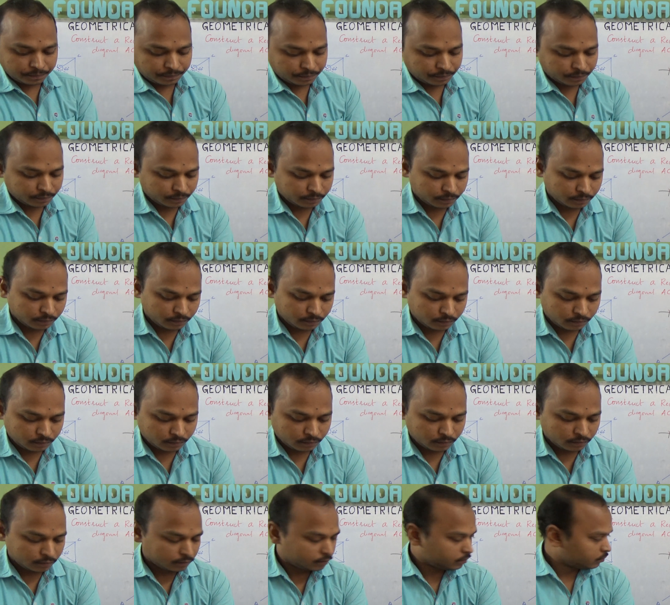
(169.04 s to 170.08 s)

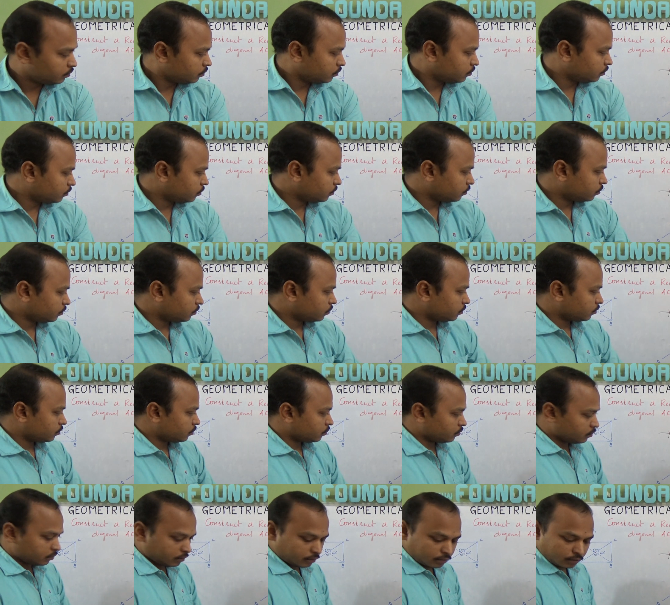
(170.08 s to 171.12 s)

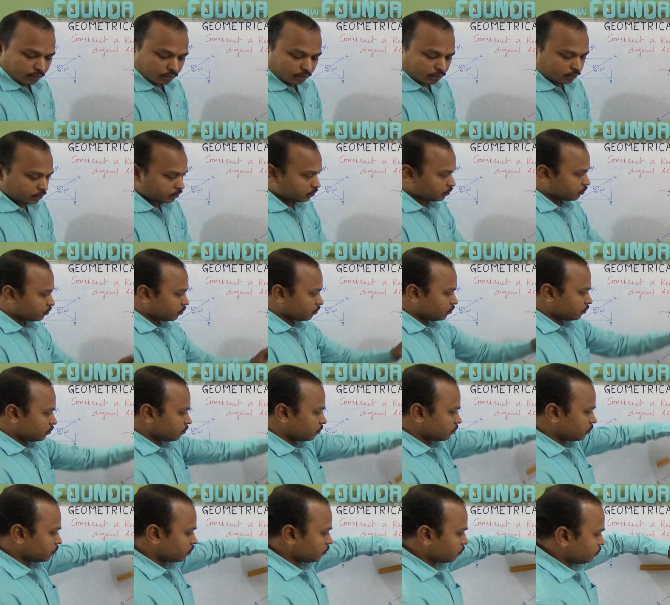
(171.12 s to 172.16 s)

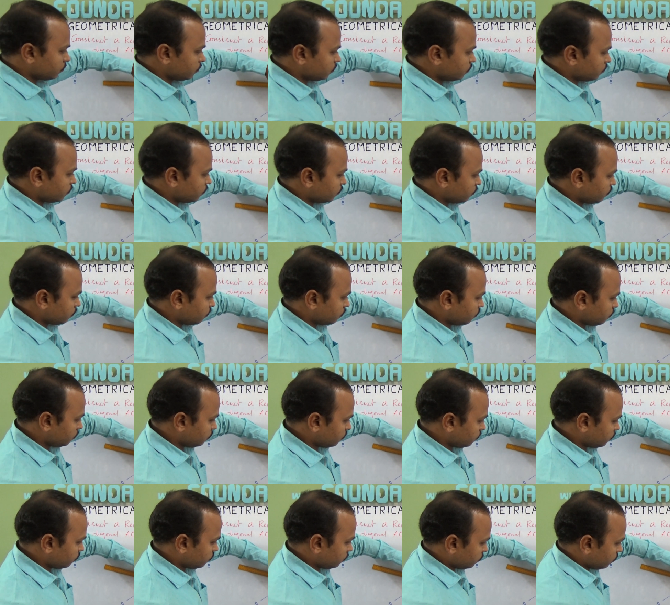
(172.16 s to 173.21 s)

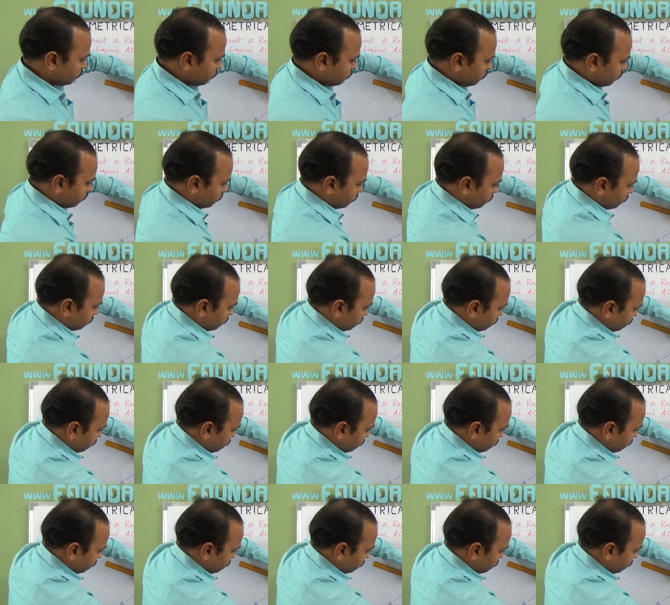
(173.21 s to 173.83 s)
Nothing is said.